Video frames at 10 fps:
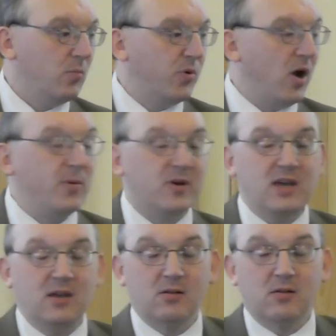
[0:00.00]

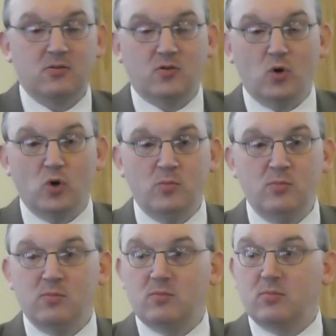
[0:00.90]
property to
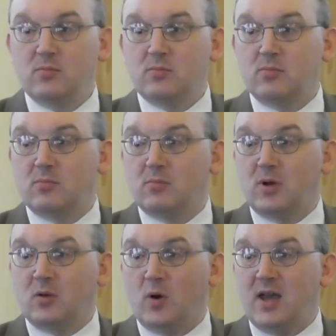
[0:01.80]
whom
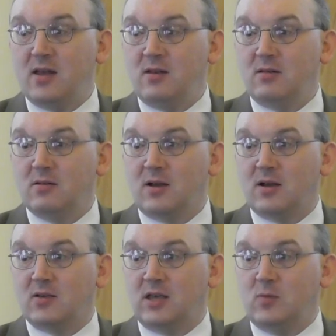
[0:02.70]
and when and
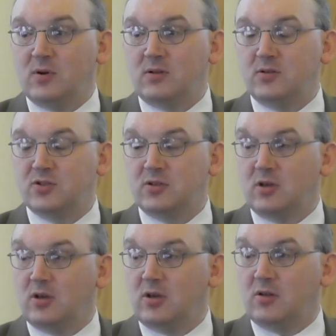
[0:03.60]
he wills.
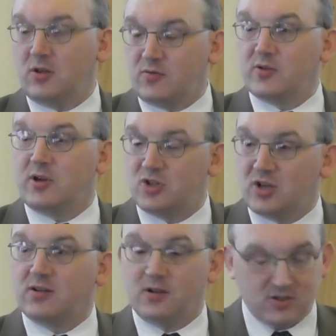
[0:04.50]
Therefore, thou
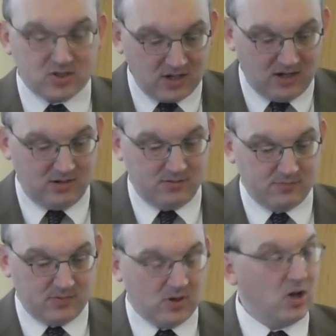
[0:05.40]
shalt not steal.
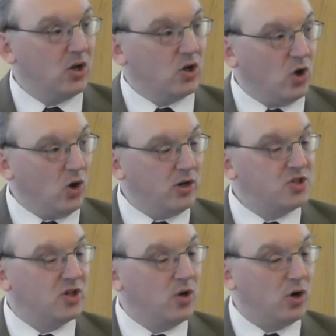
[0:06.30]
God is
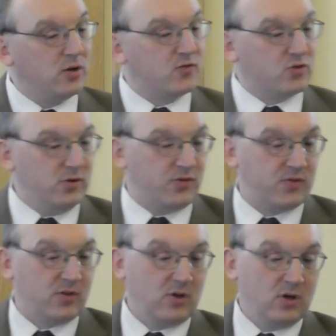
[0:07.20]
a God of truth.
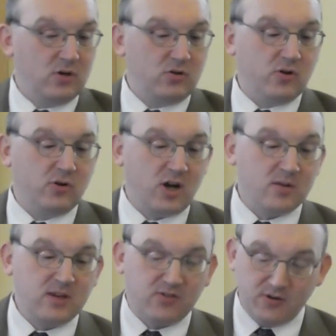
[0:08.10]

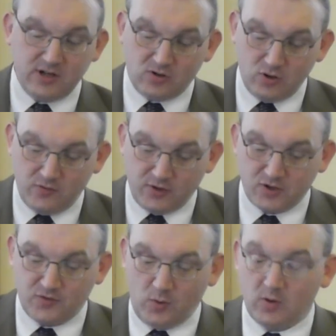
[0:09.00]
Deuteronomy 32, verse
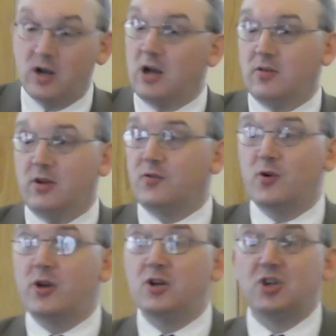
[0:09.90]
4. Therefore,
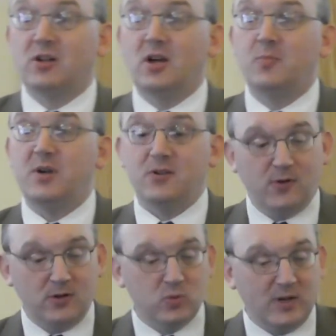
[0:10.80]
thou shalt not bear
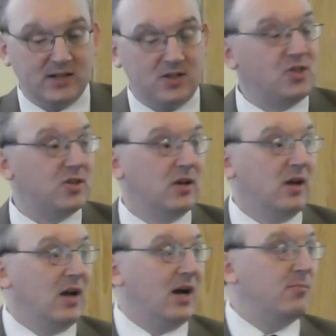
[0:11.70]
false witness.
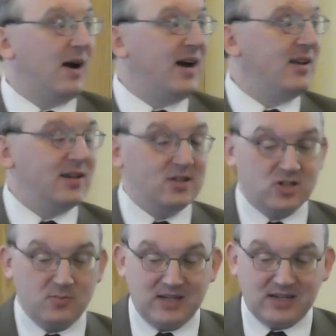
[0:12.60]
And man is to
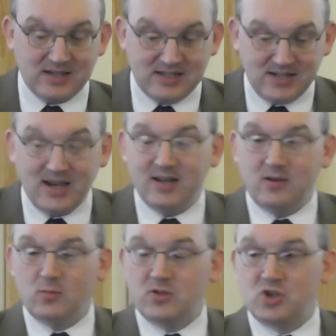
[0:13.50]
be content
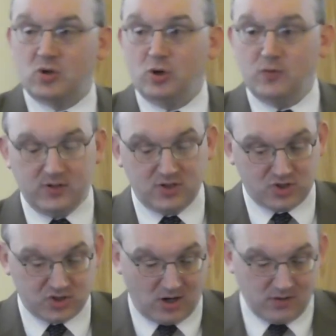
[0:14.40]
with Jehovah's
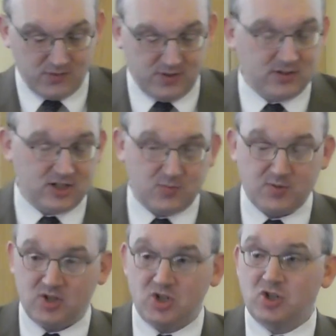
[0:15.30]
sovereign
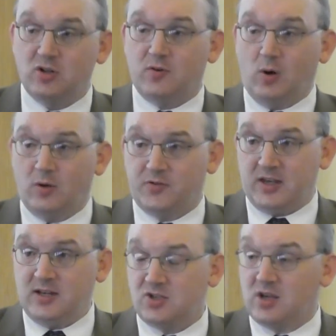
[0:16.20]
disposition of all
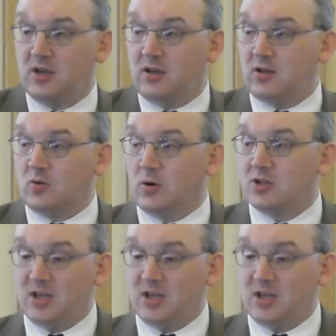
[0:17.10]
things and towards